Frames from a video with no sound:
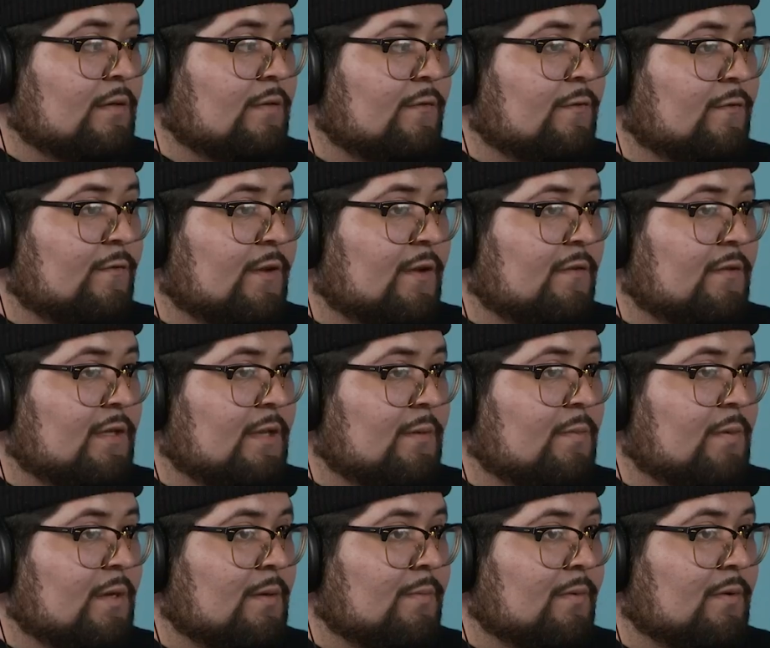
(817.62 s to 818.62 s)
50
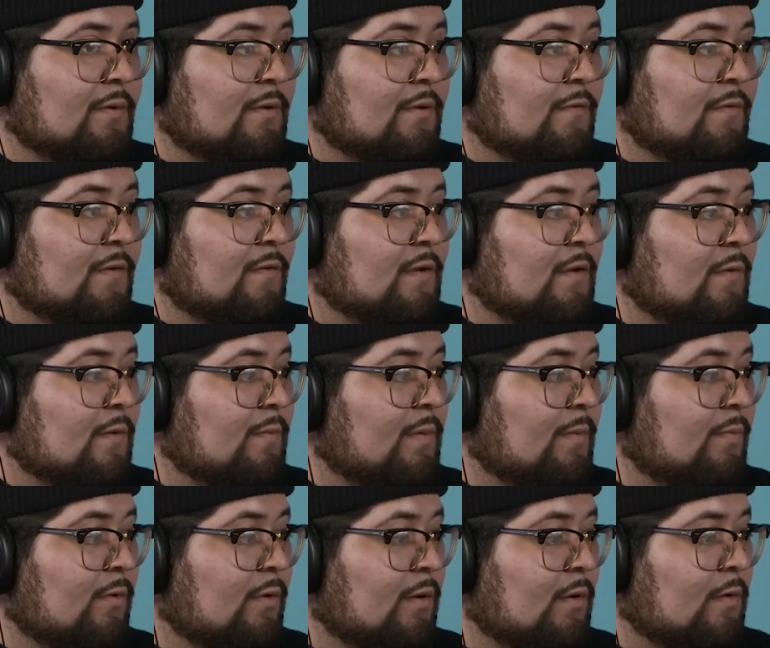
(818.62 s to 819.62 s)
people, 51
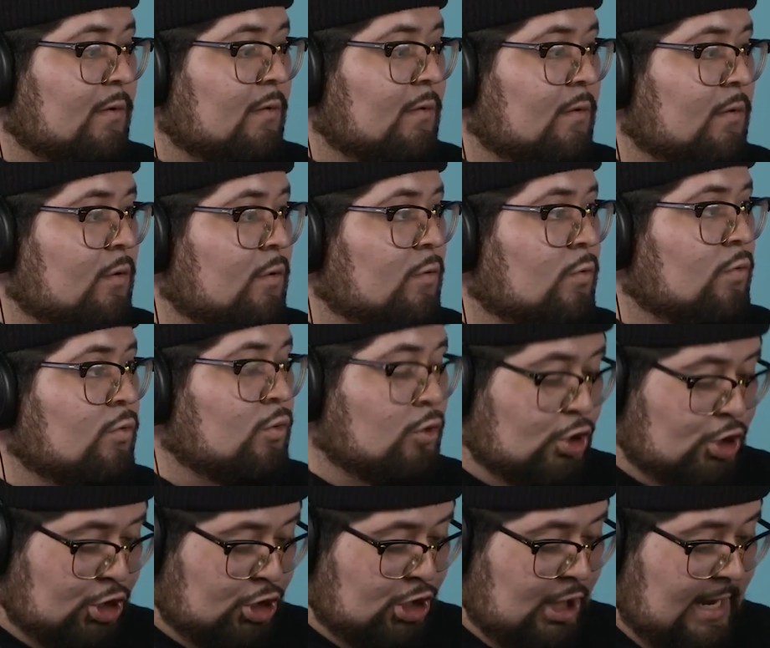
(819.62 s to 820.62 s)
people.
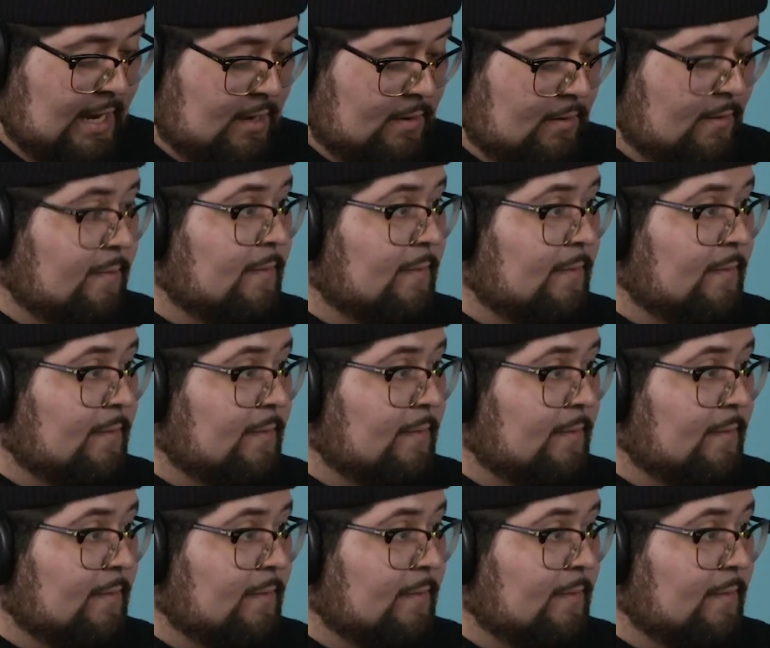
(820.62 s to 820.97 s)
Shit!